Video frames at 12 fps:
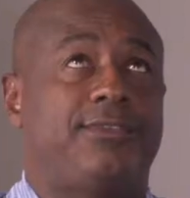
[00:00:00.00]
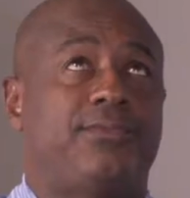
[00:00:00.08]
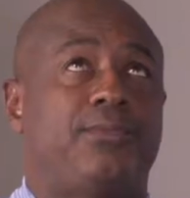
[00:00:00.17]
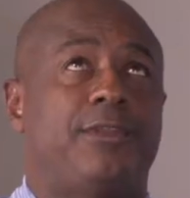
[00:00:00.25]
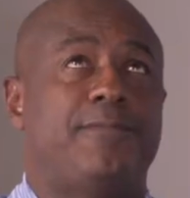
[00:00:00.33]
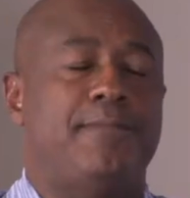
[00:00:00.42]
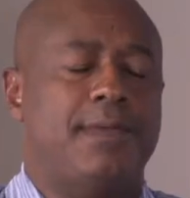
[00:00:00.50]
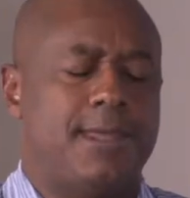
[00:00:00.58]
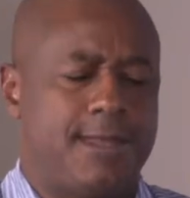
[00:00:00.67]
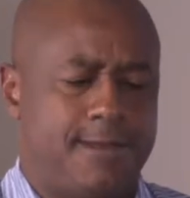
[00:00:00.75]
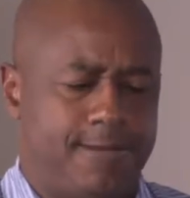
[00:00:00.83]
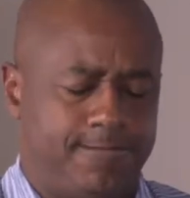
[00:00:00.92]
this would have
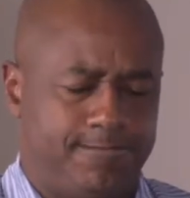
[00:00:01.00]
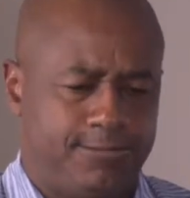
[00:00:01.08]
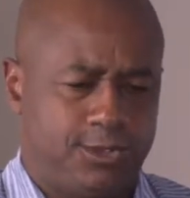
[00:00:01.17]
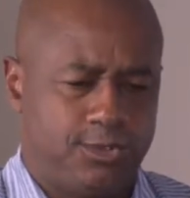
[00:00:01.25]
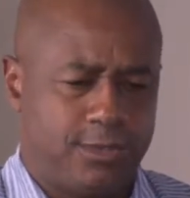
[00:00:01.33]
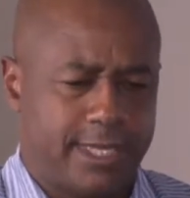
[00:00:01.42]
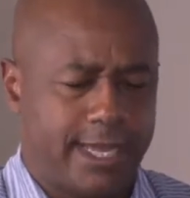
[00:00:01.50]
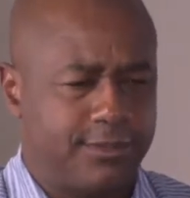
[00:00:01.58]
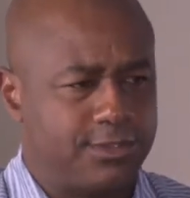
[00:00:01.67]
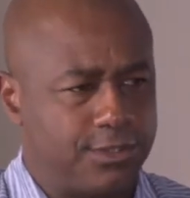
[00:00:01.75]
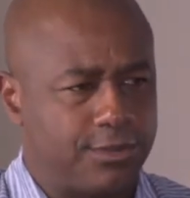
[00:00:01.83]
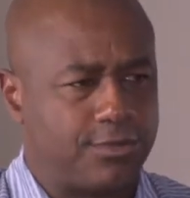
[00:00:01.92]
been
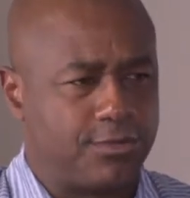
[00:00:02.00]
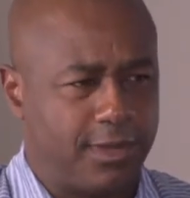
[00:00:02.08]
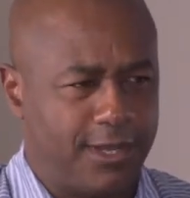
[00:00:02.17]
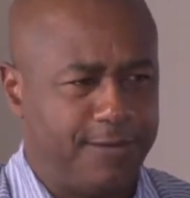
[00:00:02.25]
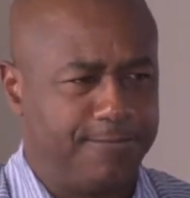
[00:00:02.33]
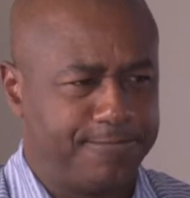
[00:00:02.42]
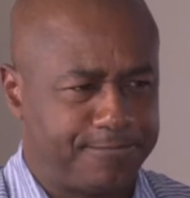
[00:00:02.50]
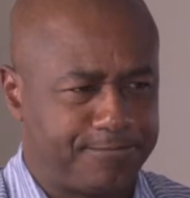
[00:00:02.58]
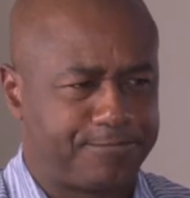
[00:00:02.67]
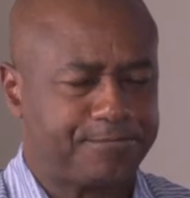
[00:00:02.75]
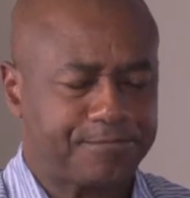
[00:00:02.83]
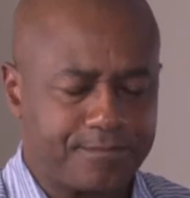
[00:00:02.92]
2003
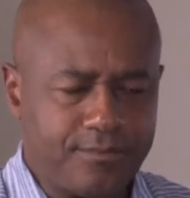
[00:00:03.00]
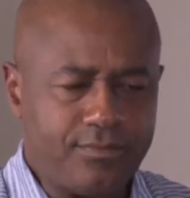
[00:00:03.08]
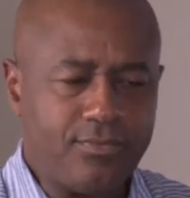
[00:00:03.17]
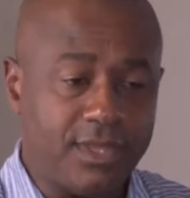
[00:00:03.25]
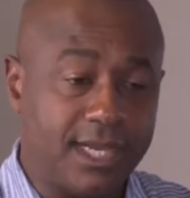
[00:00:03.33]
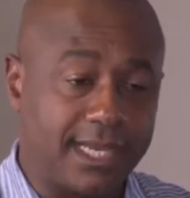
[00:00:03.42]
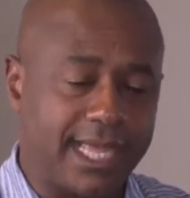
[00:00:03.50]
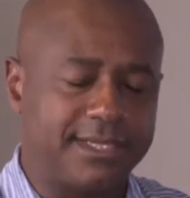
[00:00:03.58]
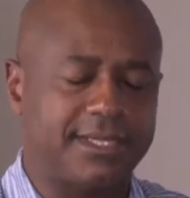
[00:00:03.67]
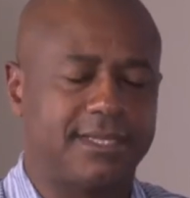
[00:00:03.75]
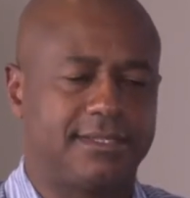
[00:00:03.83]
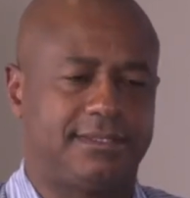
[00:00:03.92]
in
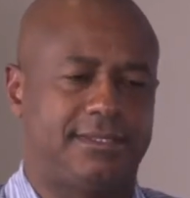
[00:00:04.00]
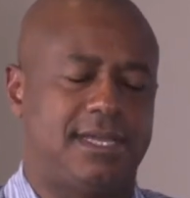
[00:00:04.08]
Atlanta.